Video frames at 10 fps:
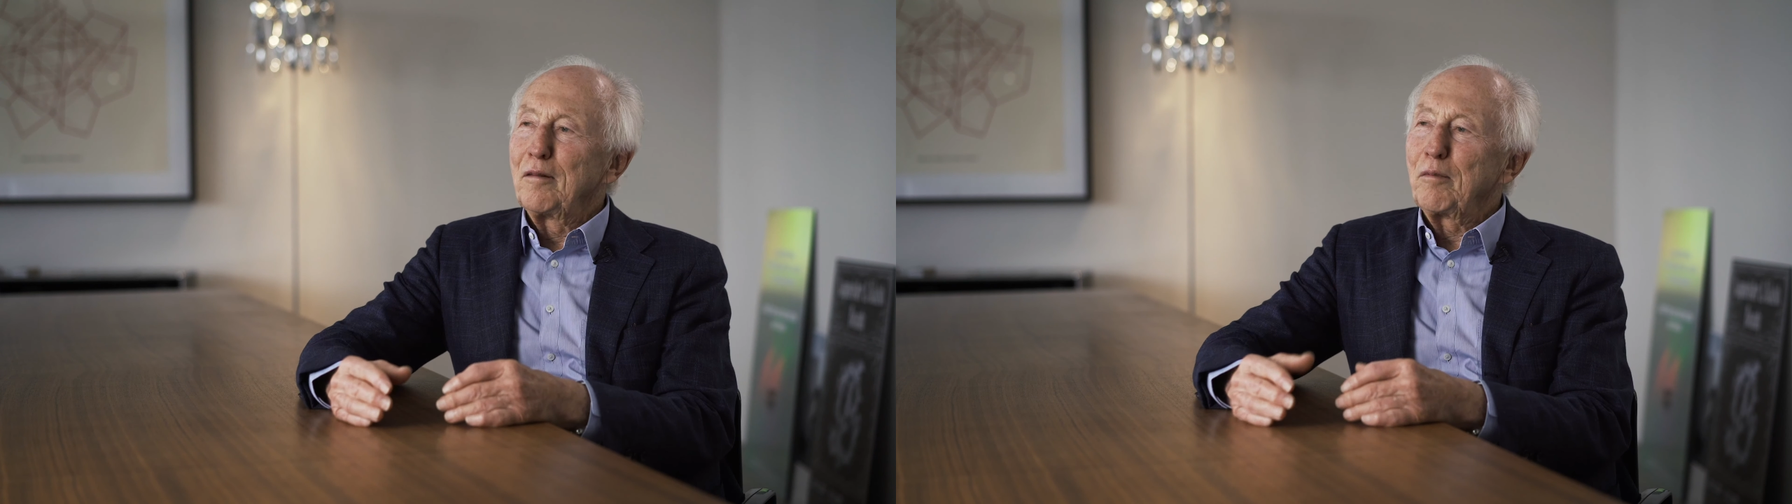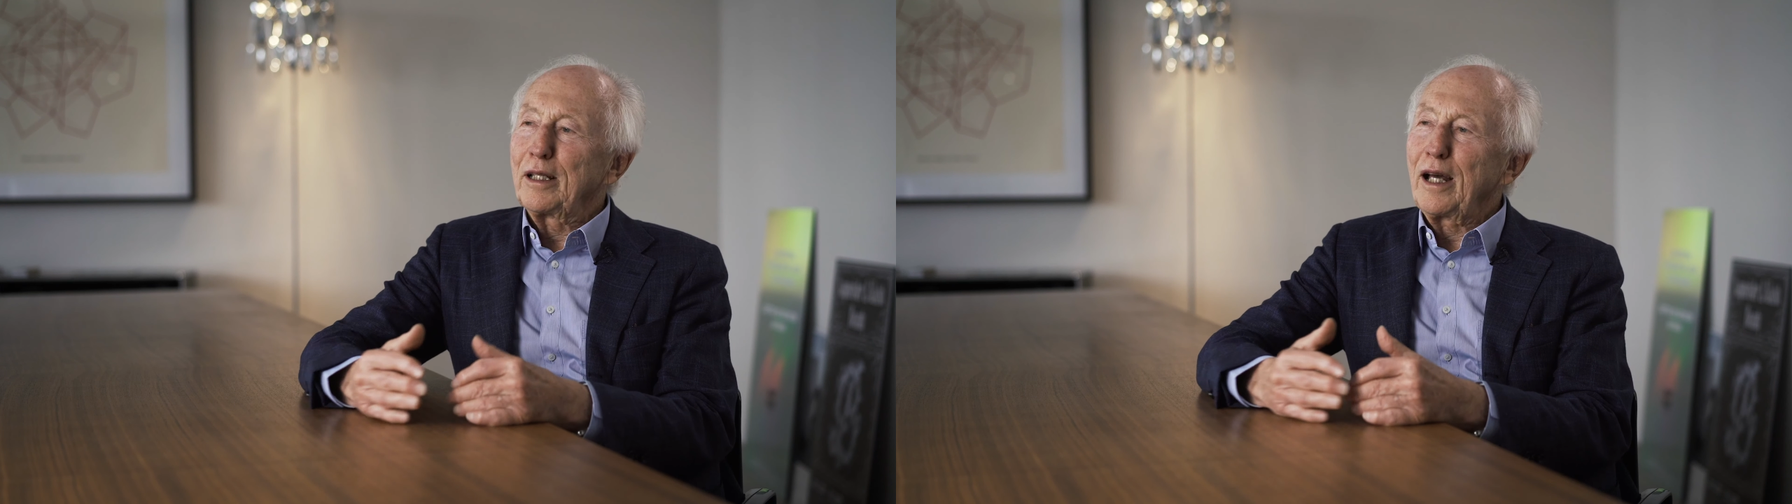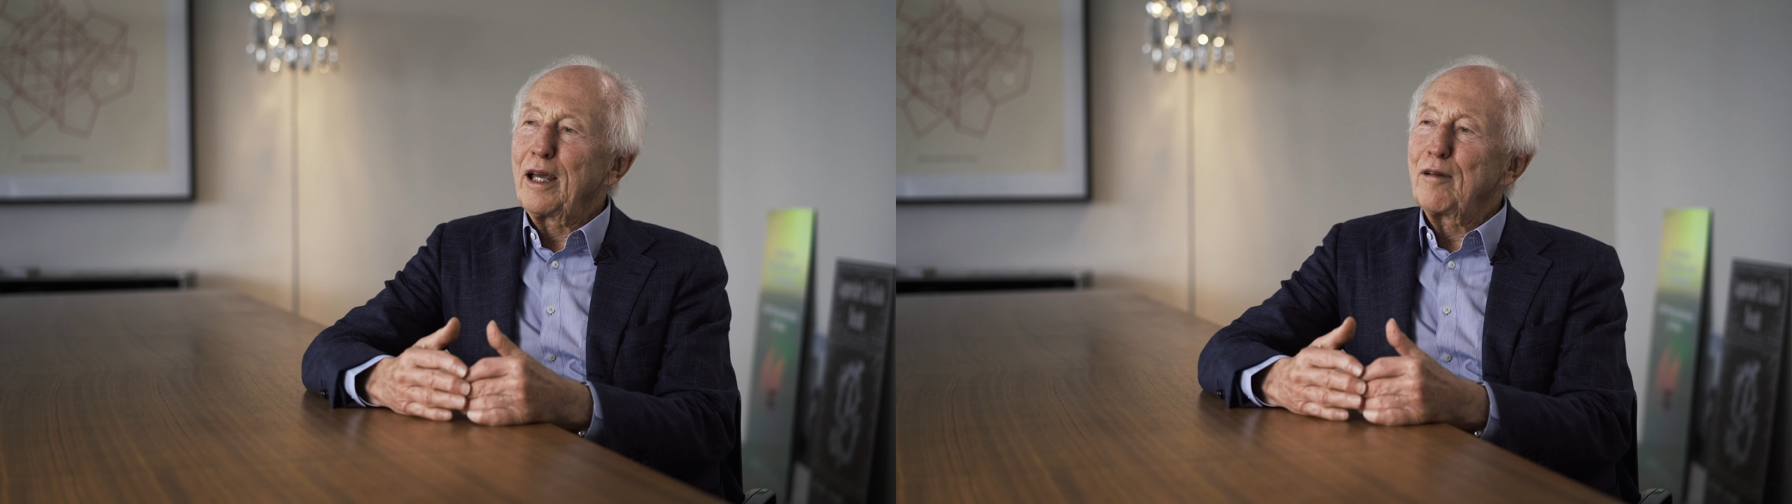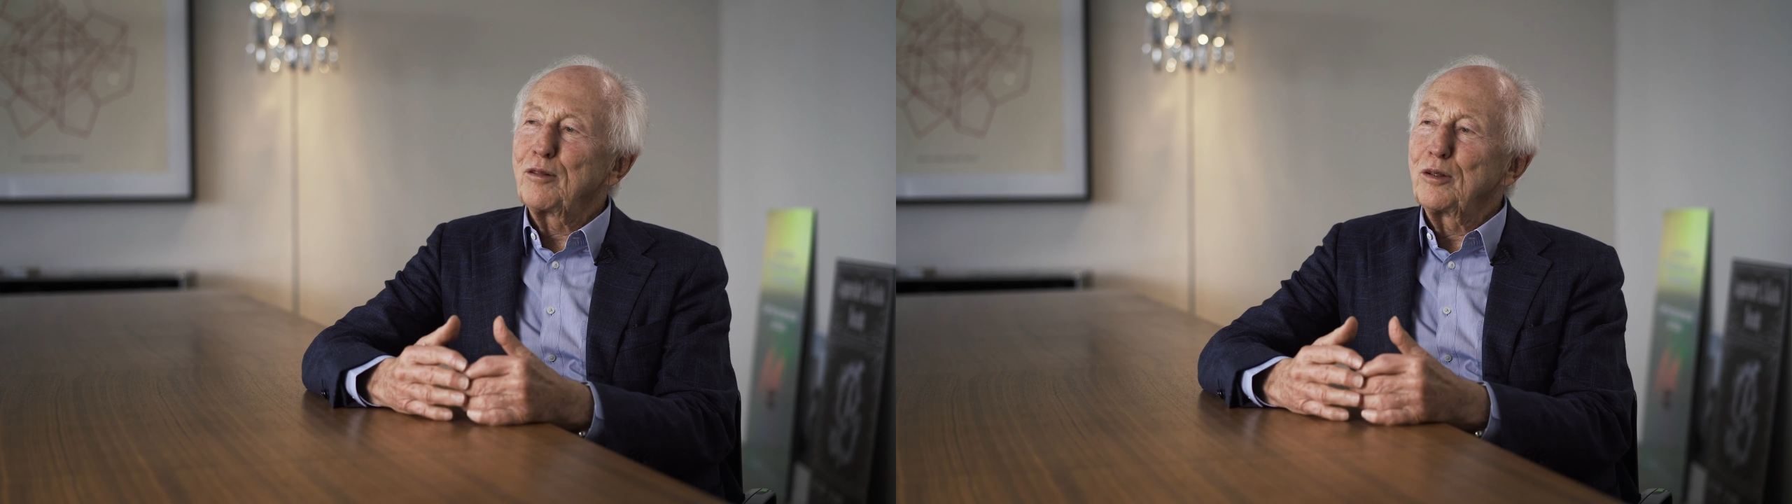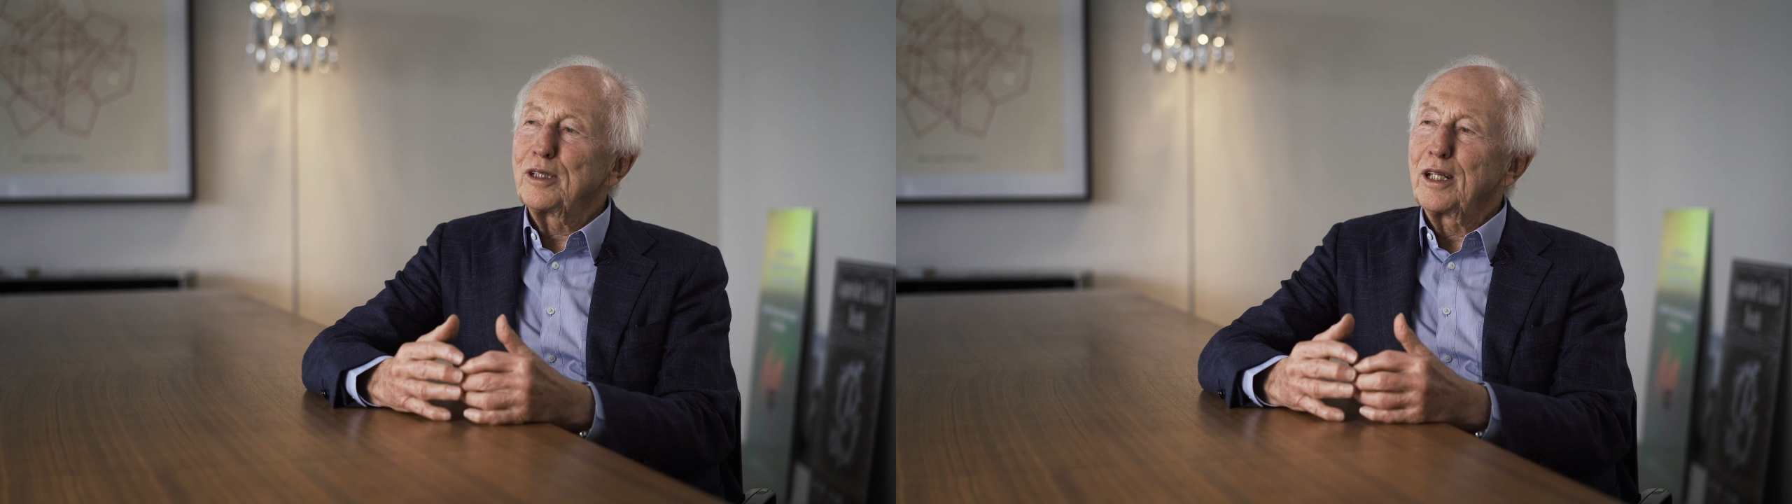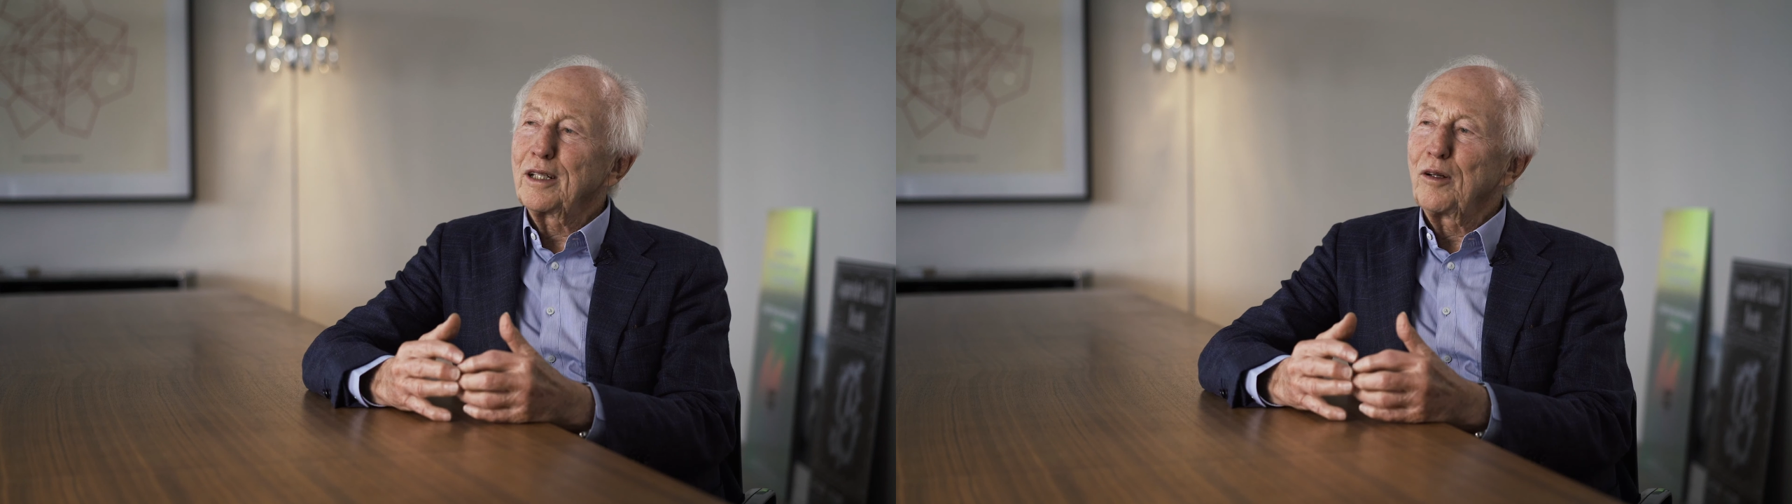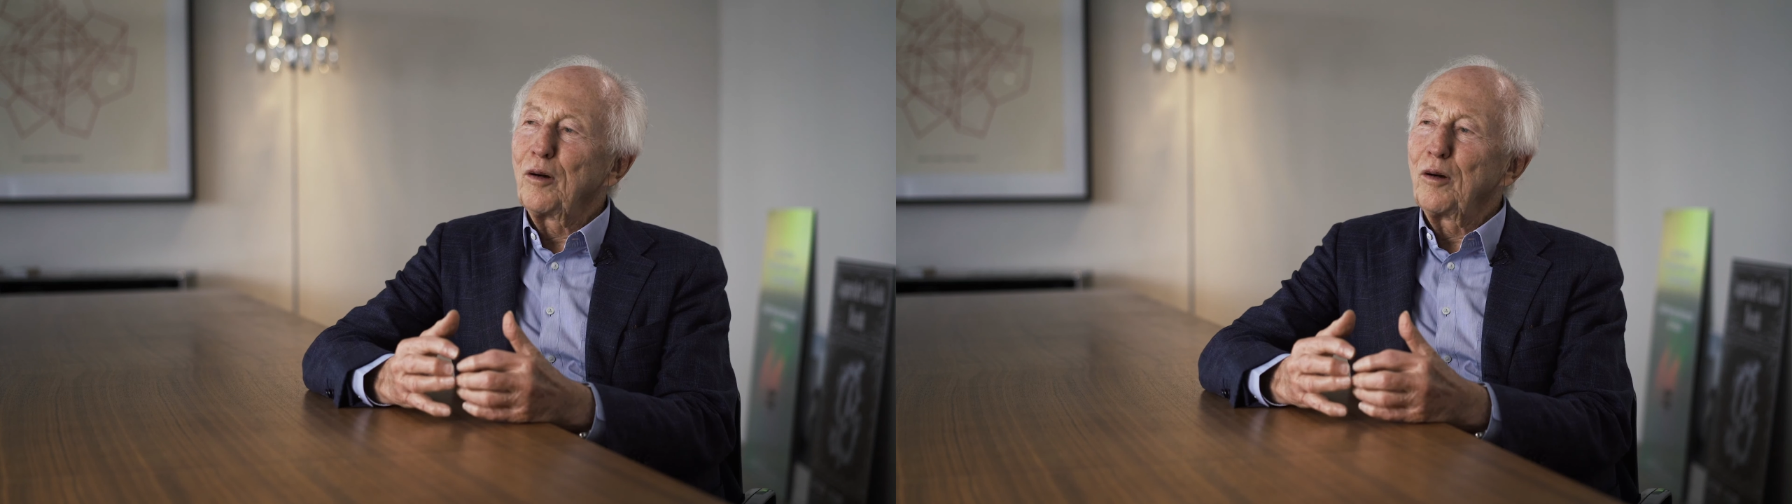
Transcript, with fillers: But I have to thank